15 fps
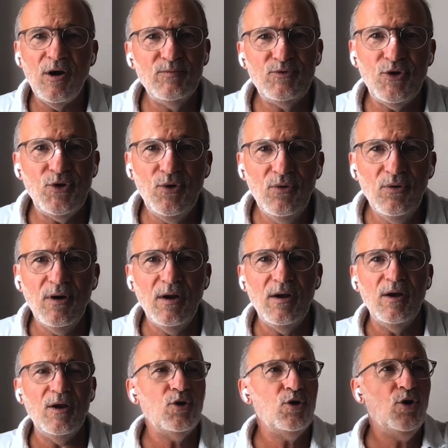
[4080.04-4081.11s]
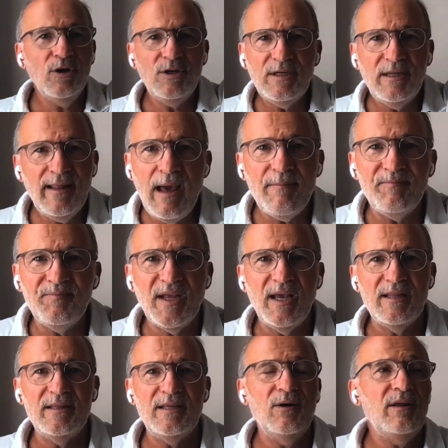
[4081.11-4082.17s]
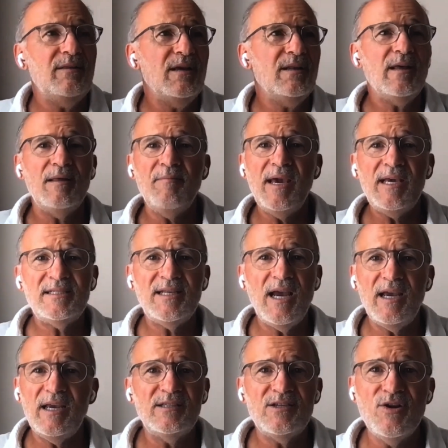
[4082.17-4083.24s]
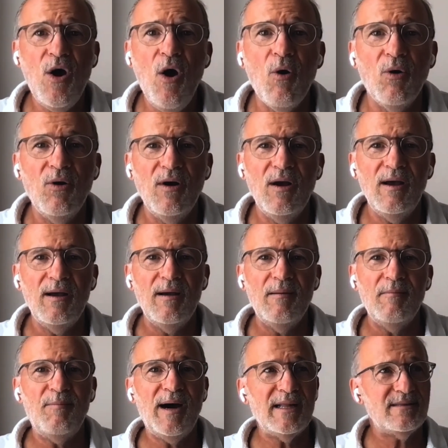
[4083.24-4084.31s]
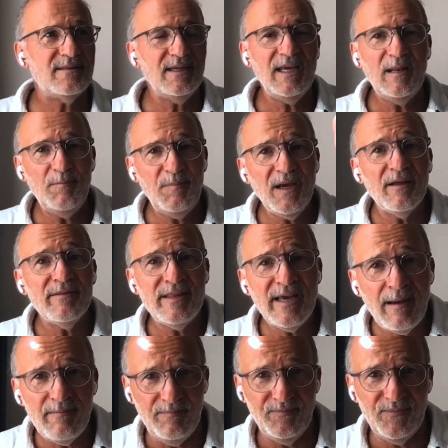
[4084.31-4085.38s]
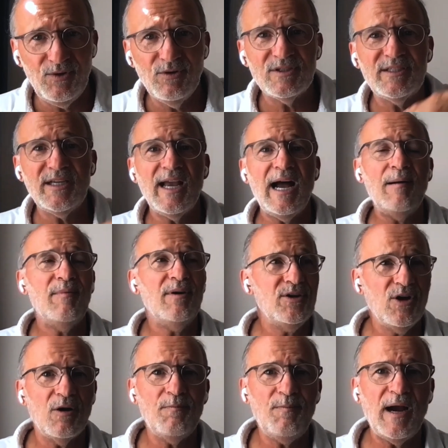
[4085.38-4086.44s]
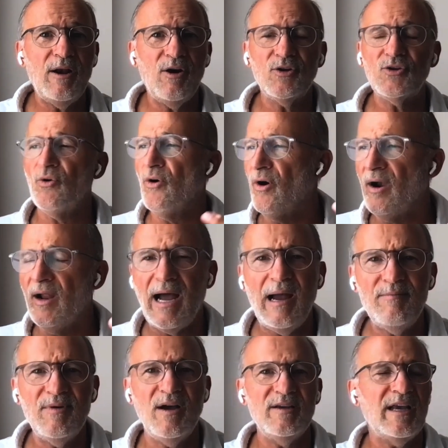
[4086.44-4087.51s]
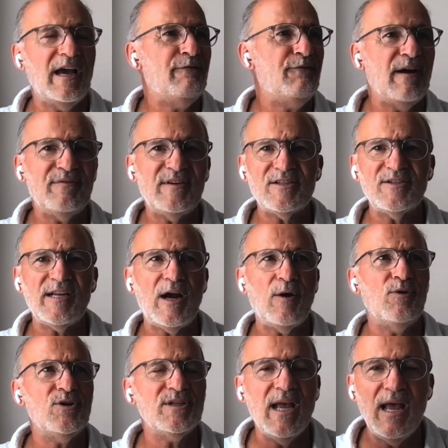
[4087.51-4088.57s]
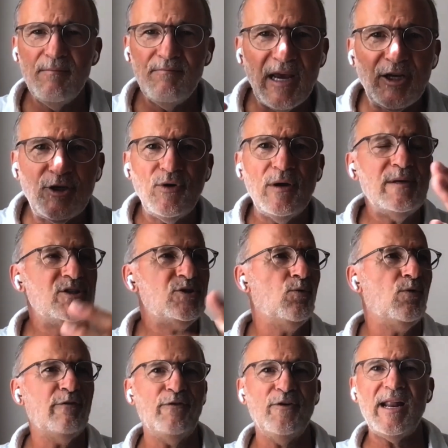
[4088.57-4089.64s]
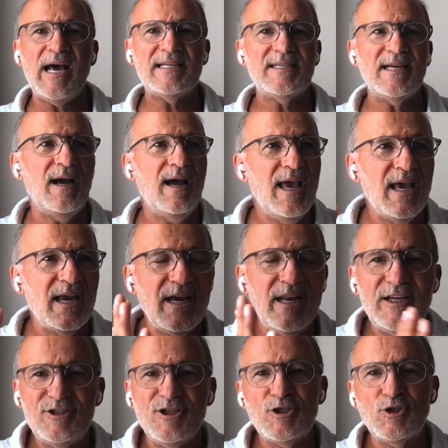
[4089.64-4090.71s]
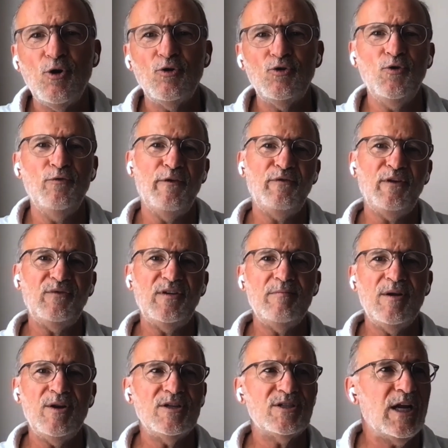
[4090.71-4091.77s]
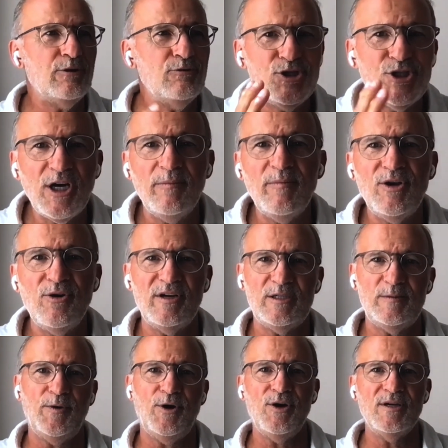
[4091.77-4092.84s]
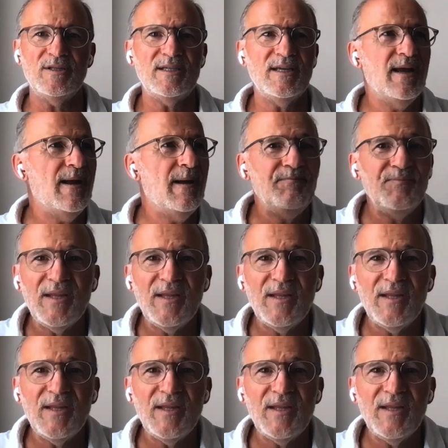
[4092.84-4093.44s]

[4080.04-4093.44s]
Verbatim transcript: come to you. Go to them. The only thing they may say is no, but it'll be on them. You'll say, I'm a young pilot or I'm a, yeah, 5,000 hours. My dream is to work for NASA. Can I just talk to you for 15 minutes? Can you share me your experience?